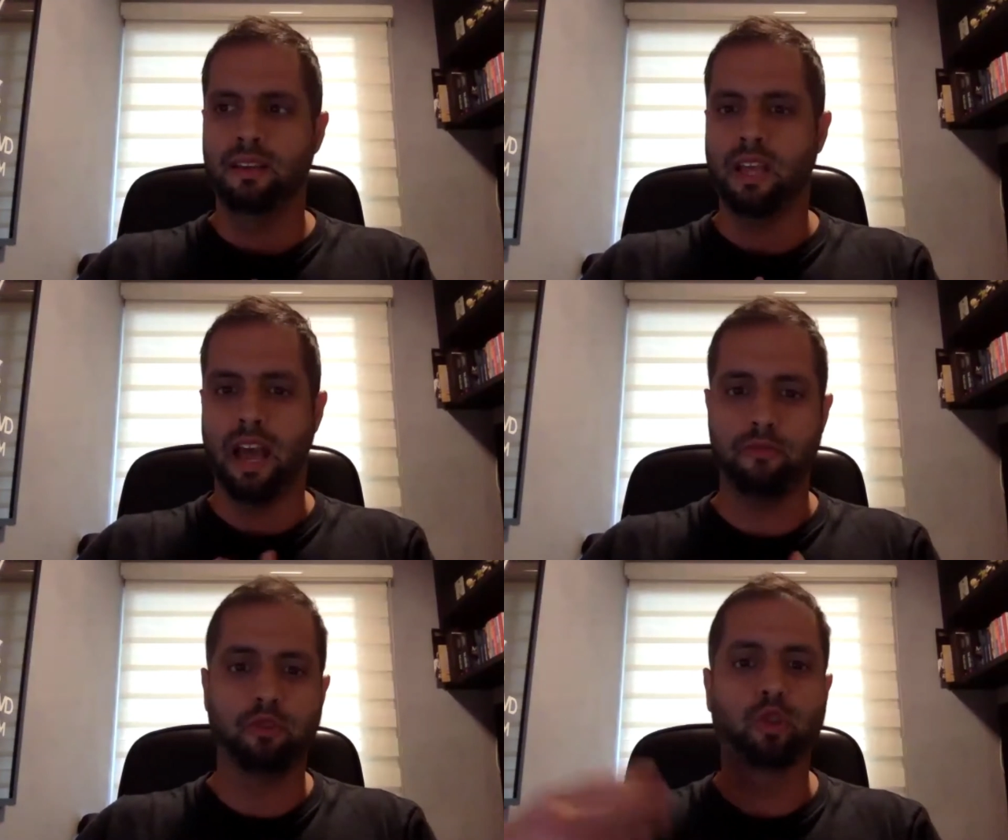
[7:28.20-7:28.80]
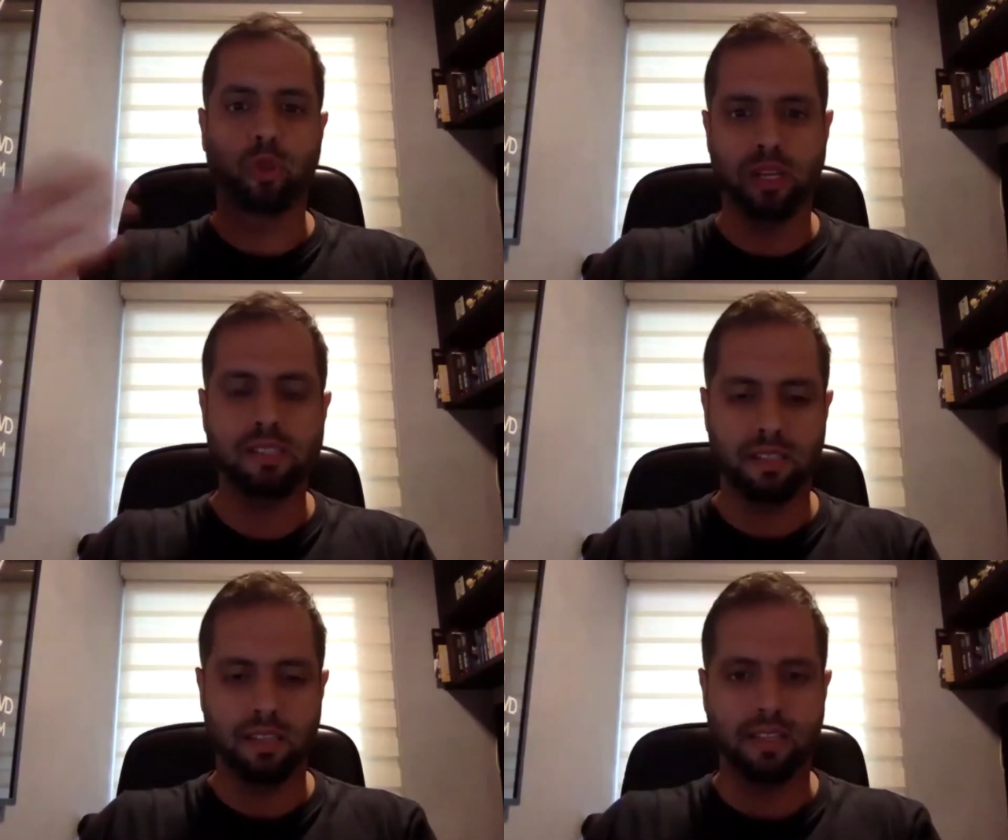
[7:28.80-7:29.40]
I have to
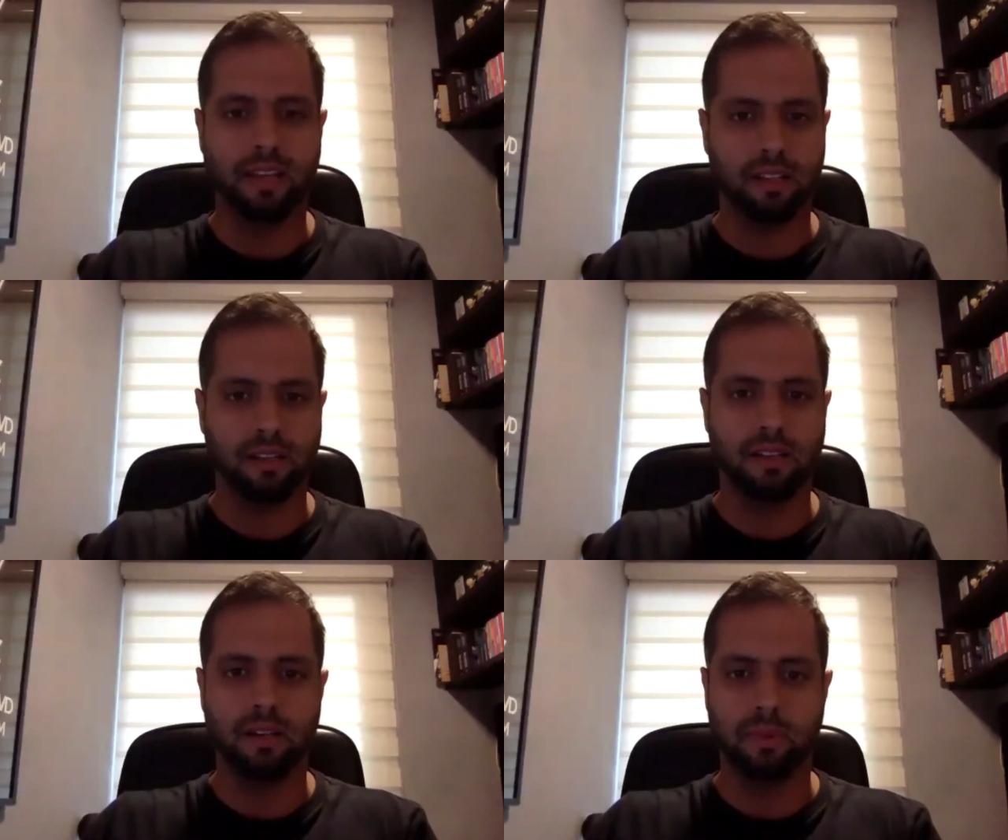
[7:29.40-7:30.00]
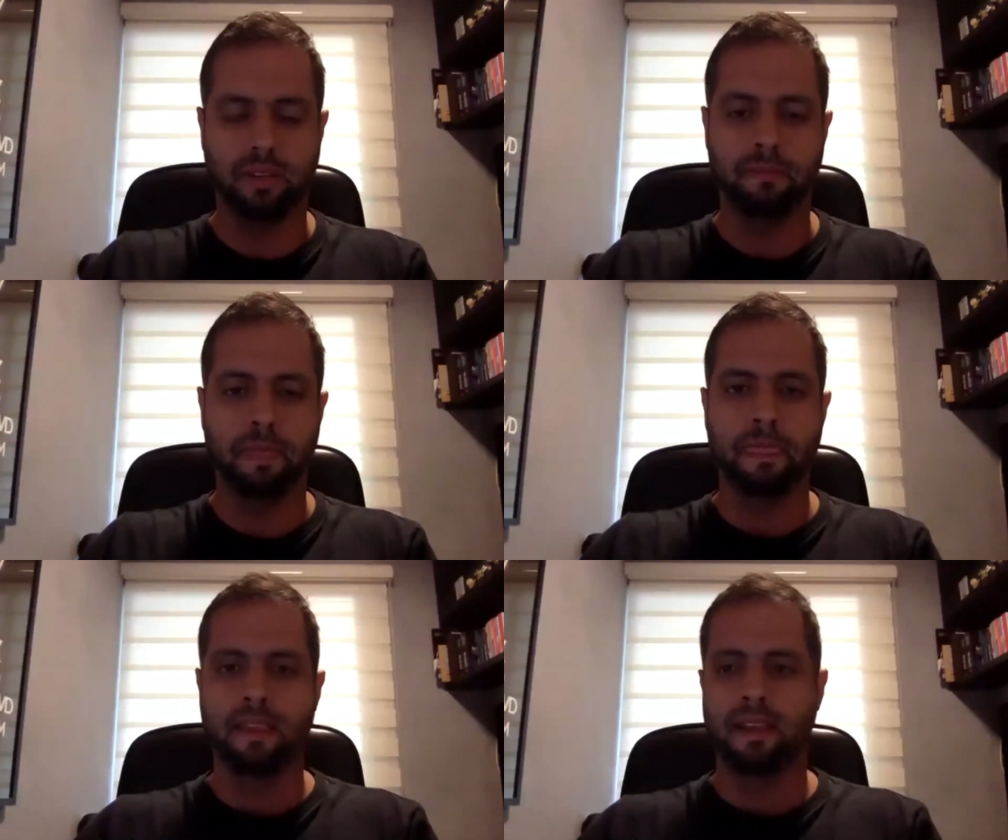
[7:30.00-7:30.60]
trust in the another company,
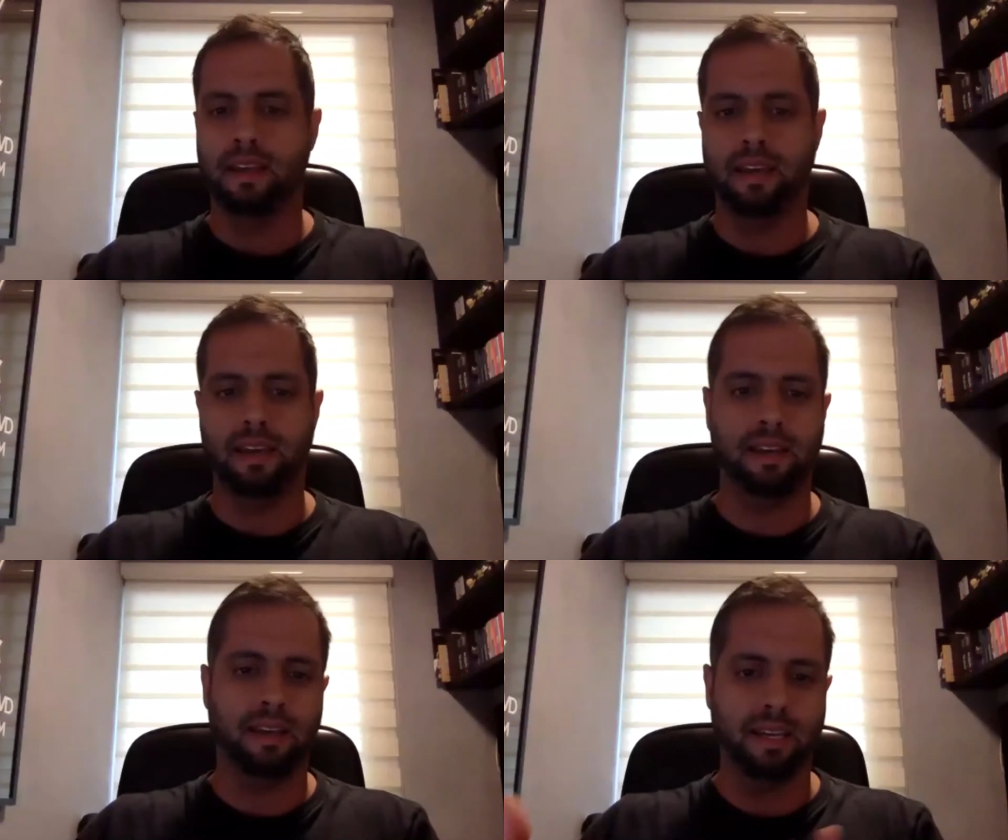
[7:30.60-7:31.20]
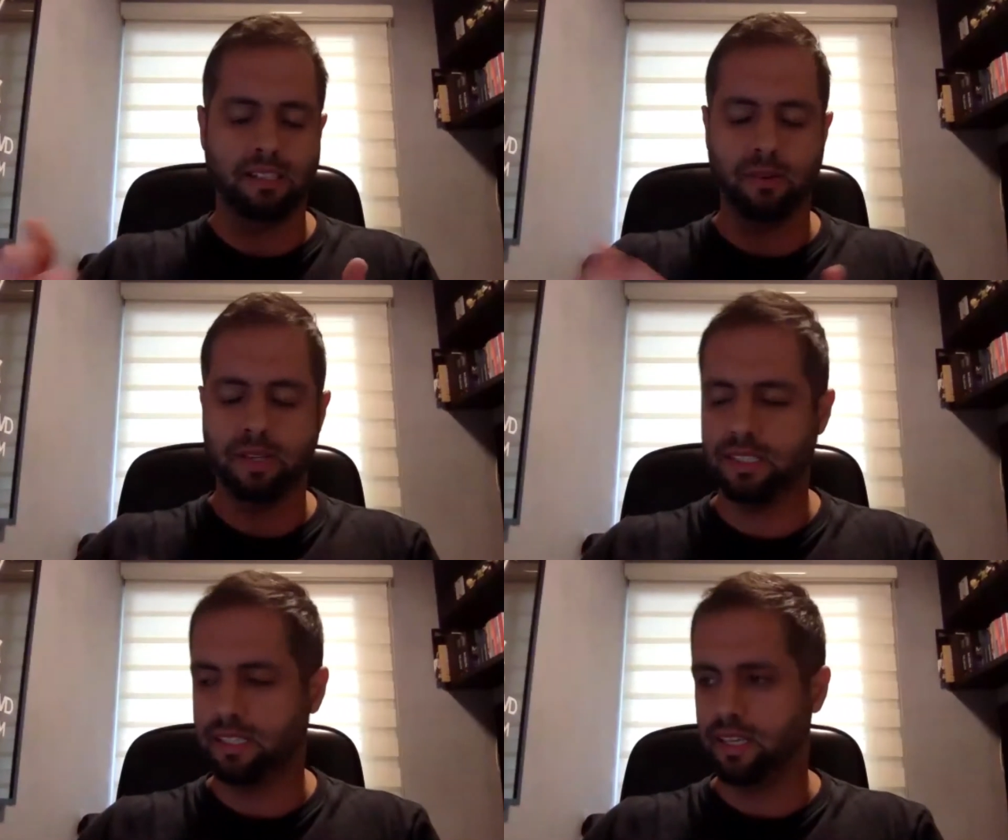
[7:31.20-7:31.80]
as
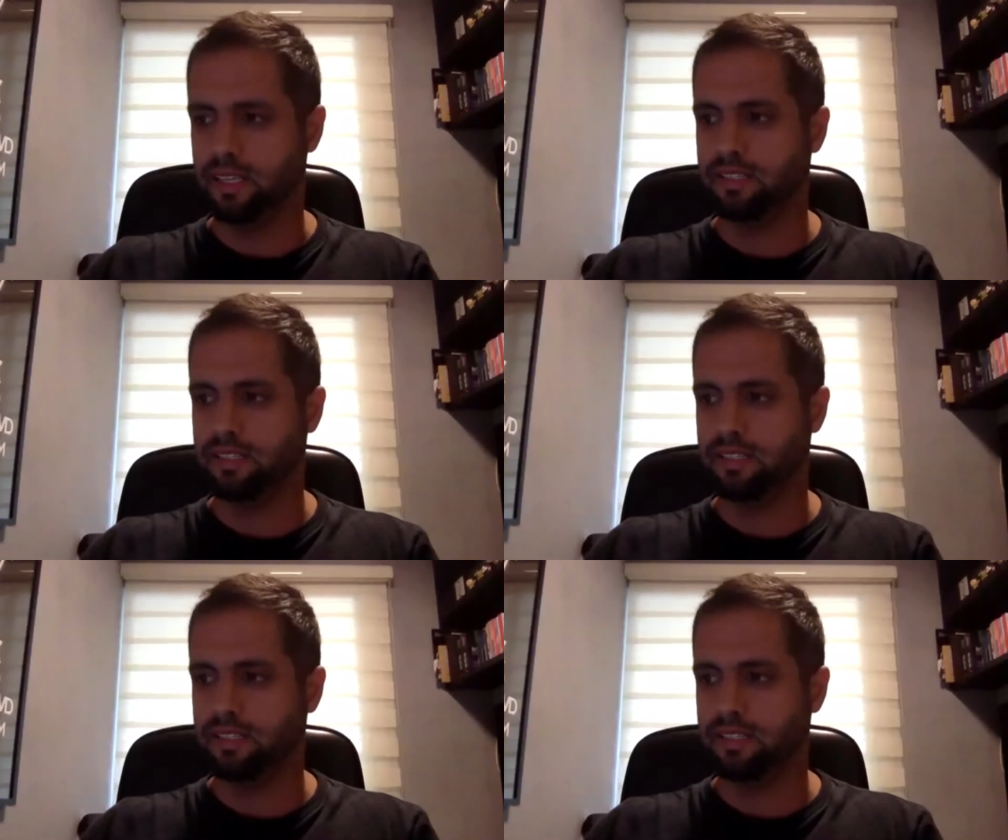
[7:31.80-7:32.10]
Luana said.